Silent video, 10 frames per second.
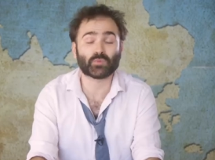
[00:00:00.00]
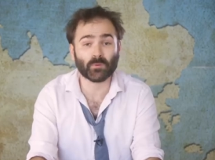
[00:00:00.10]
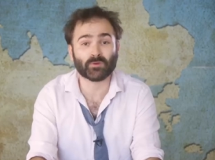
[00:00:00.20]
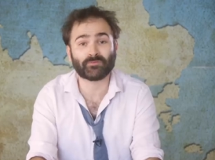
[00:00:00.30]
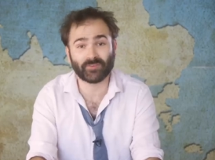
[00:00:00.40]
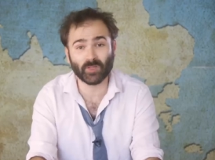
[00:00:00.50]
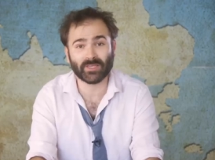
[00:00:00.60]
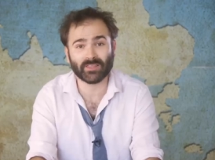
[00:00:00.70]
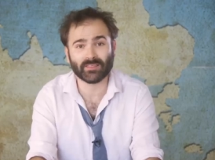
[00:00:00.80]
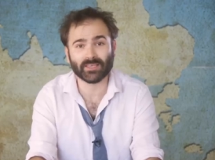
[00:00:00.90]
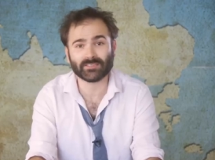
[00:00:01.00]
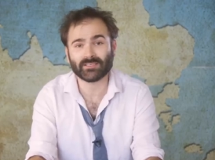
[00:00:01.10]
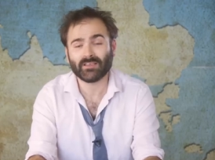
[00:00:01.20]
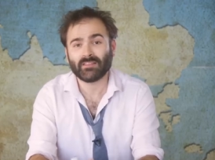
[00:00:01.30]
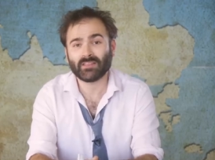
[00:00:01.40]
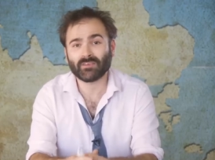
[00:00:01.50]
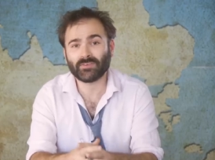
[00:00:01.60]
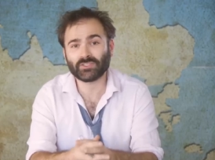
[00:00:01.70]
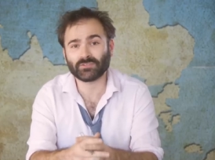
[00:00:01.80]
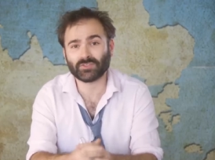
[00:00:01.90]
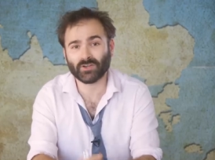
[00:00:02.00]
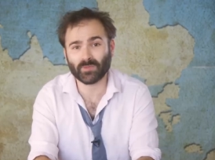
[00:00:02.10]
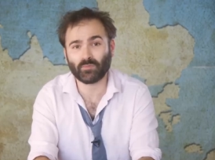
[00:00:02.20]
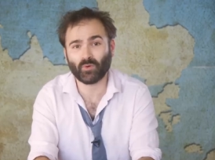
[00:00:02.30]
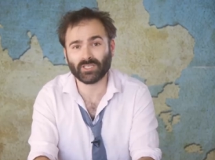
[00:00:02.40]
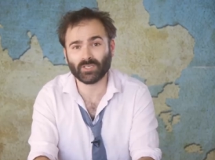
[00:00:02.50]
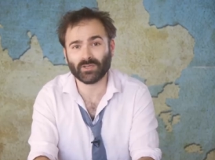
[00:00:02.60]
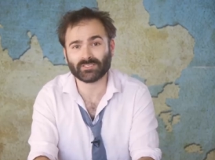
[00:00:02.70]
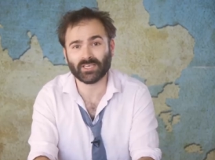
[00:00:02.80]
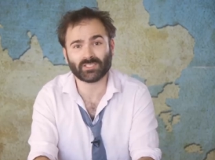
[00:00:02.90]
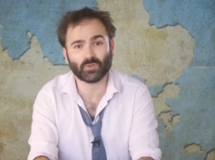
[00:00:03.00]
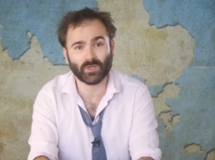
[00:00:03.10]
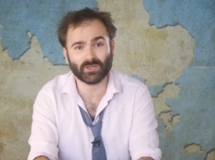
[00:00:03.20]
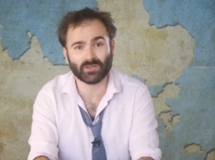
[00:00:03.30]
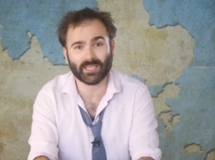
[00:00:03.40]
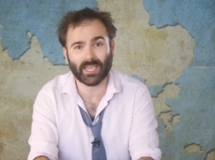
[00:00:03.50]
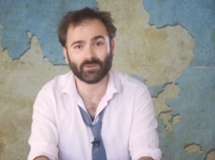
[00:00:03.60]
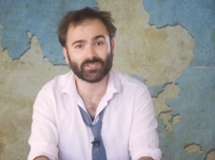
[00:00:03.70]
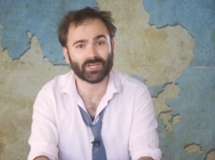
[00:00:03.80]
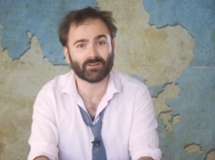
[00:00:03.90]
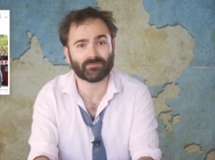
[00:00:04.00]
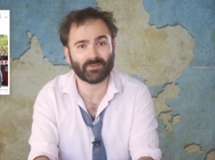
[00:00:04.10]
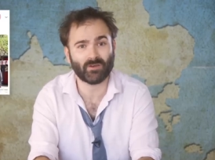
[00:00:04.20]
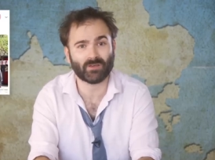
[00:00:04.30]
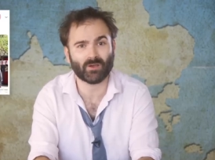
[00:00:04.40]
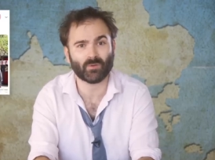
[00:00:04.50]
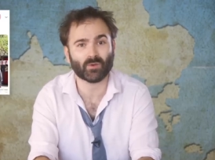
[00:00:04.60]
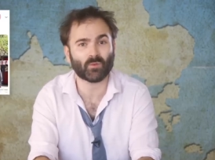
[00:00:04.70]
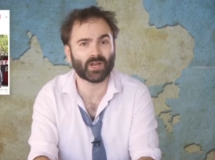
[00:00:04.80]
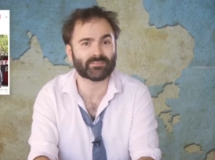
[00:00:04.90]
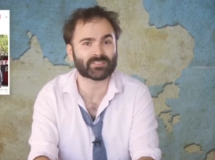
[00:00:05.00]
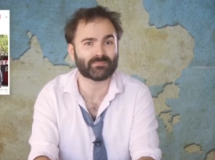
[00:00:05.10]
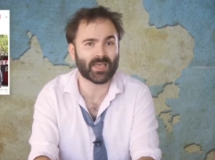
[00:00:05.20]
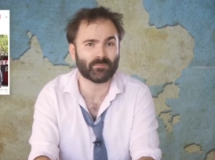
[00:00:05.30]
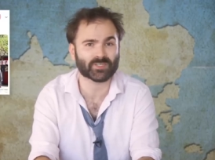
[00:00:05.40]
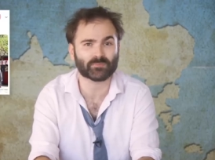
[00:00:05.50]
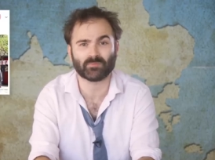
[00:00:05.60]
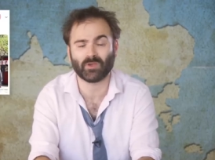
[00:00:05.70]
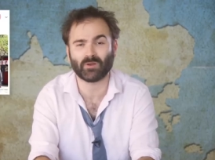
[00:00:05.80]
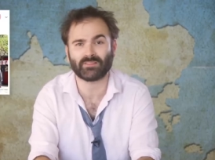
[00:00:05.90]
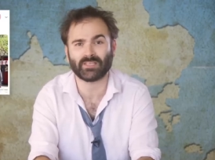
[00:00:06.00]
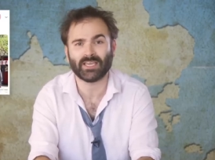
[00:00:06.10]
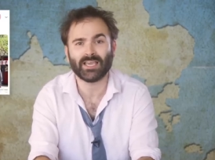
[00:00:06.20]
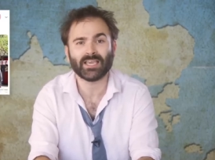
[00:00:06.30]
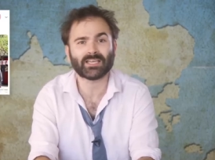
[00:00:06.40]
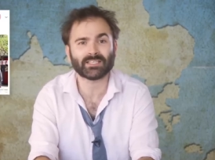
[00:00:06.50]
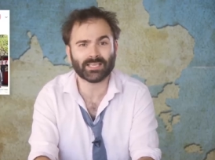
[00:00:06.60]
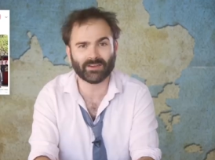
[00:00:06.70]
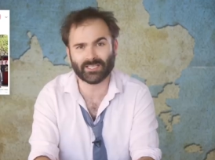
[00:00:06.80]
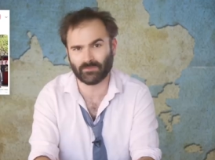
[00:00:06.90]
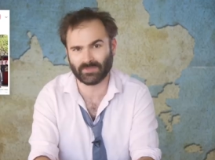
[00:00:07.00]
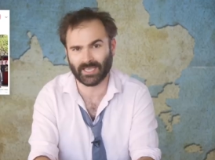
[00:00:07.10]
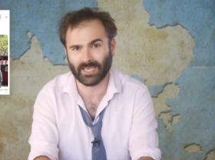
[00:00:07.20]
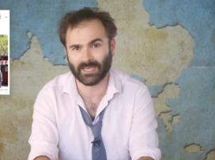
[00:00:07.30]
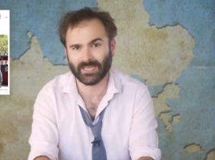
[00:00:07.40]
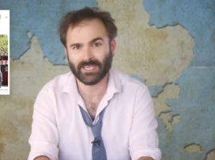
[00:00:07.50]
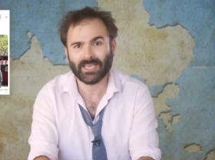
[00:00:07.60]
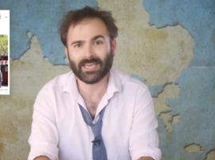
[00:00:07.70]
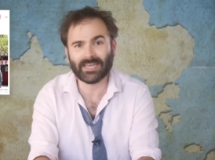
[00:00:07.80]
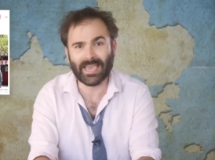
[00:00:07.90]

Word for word: we were filming this, the official Turning Point U S A Twitter account shared a photo where one of its members promoted the Kalergi Plan, an